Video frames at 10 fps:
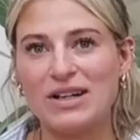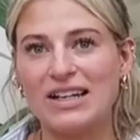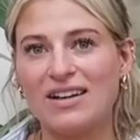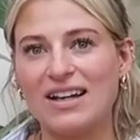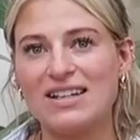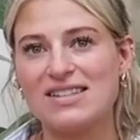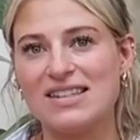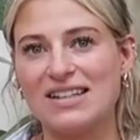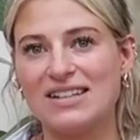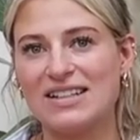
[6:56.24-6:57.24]
really nice
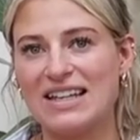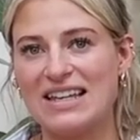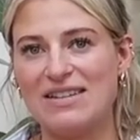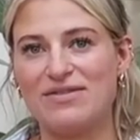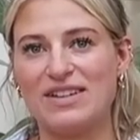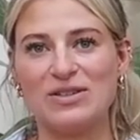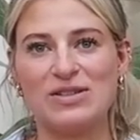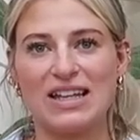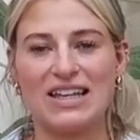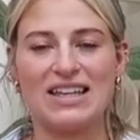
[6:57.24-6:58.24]
that he
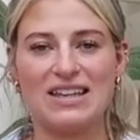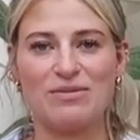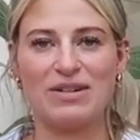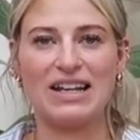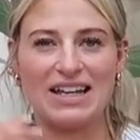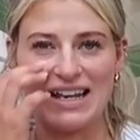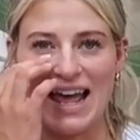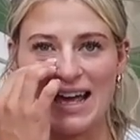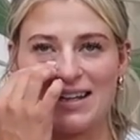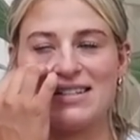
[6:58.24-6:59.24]
feels like he can really
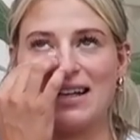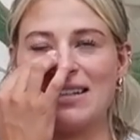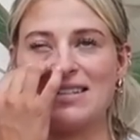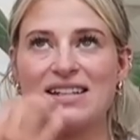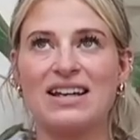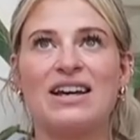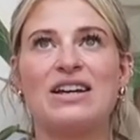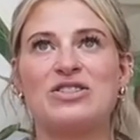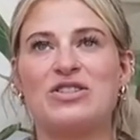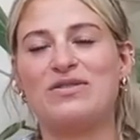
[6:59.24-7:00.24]
connect and
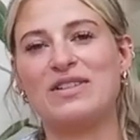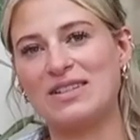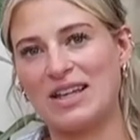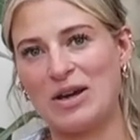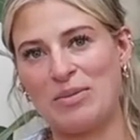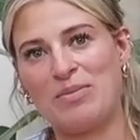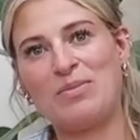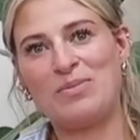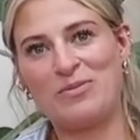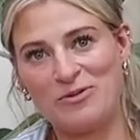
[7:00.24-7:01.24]
she feels like a
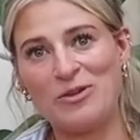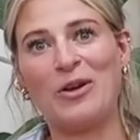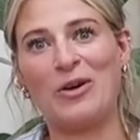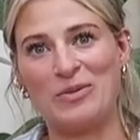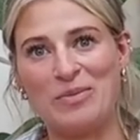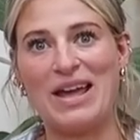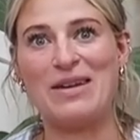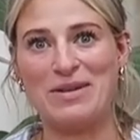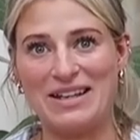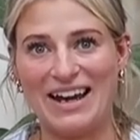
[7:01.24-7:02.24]
full-on baby